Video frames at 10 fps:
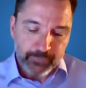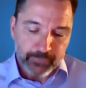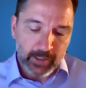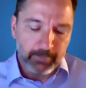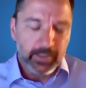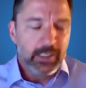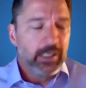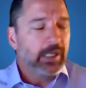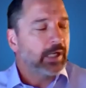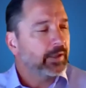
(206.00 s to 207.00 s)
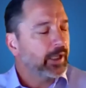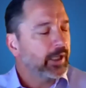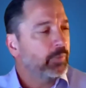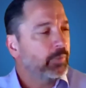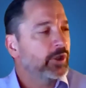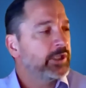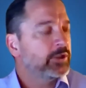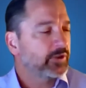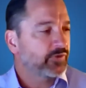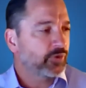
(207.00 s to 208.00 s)
And when I
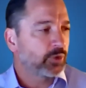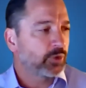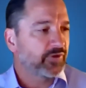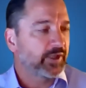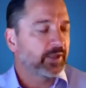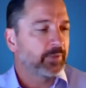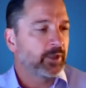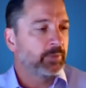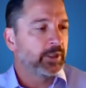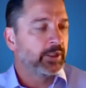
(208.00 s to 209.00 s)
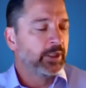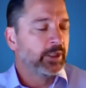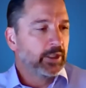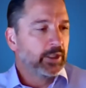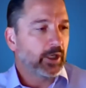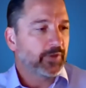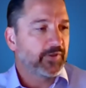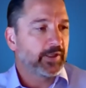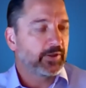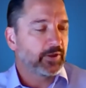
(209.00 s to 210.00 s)
look to quality at the moment, I
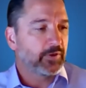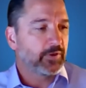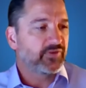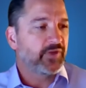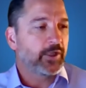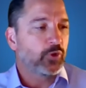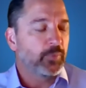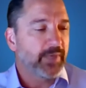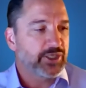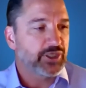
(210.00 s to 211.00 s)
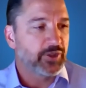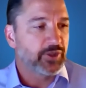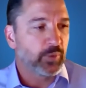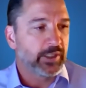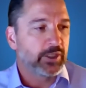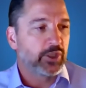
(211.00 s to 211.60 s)
think that the single area that we